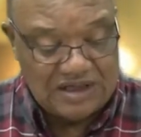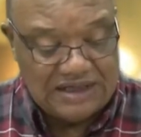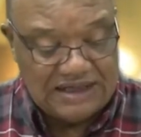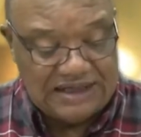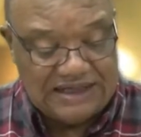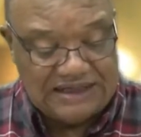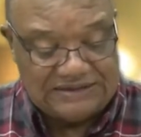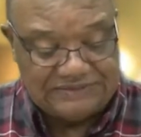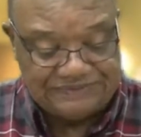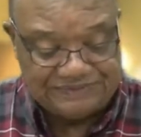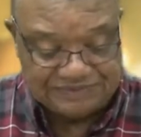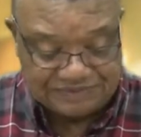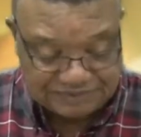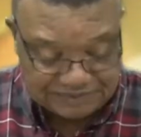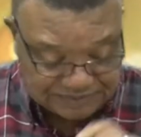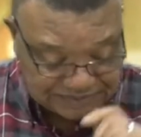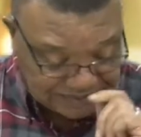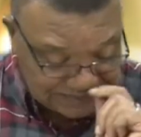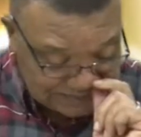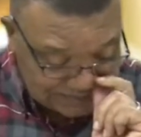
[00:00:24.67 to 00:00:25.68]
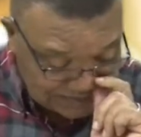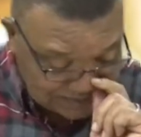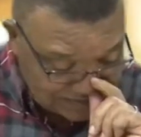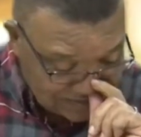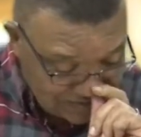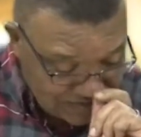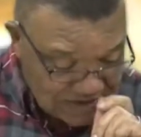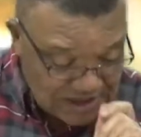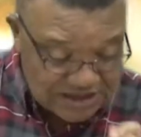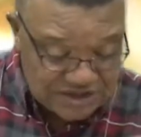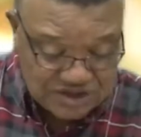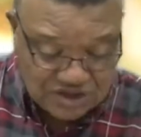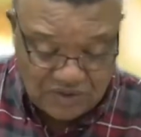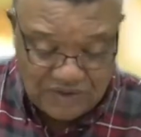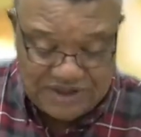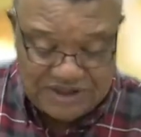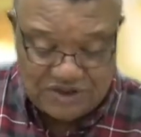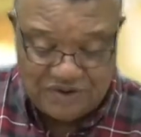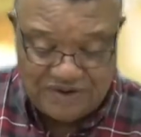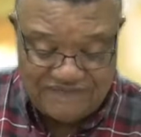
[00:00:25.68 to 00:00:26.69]
So
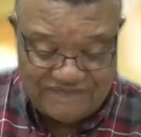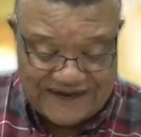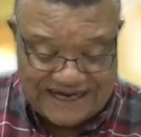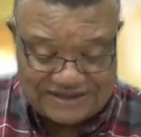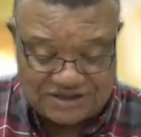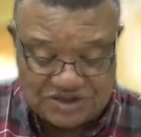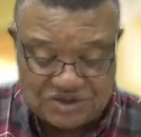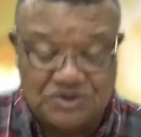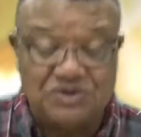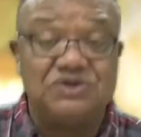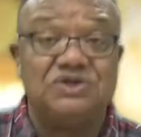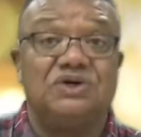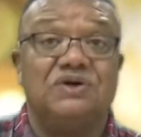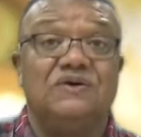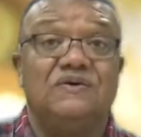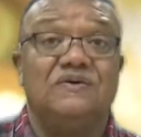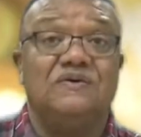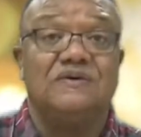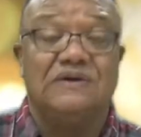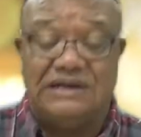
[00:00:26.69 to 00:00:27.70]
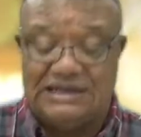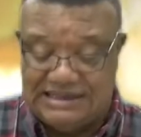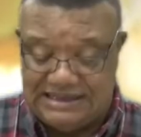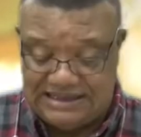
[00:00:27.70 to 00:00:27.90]
we do invite you to